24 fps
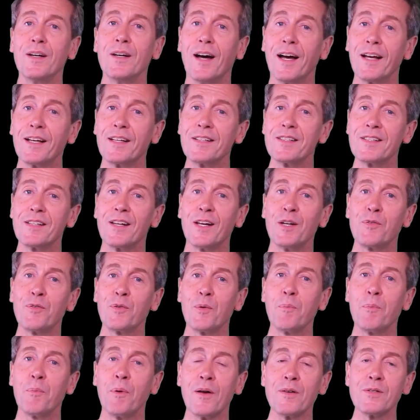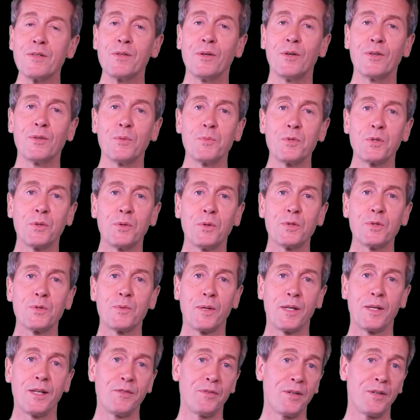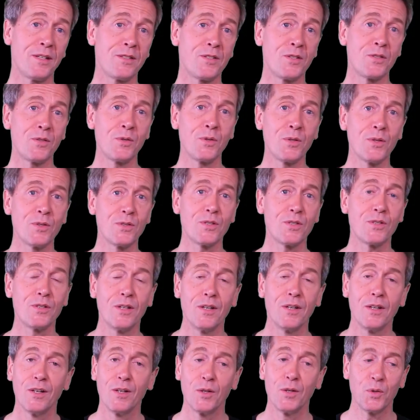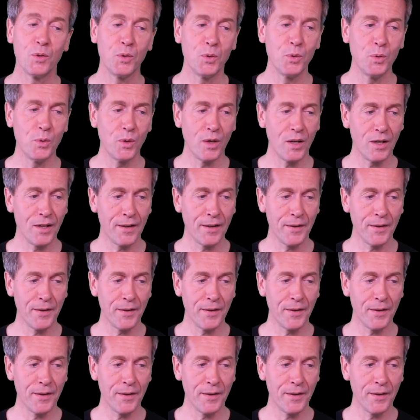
I can say from past autumn schools we have had students who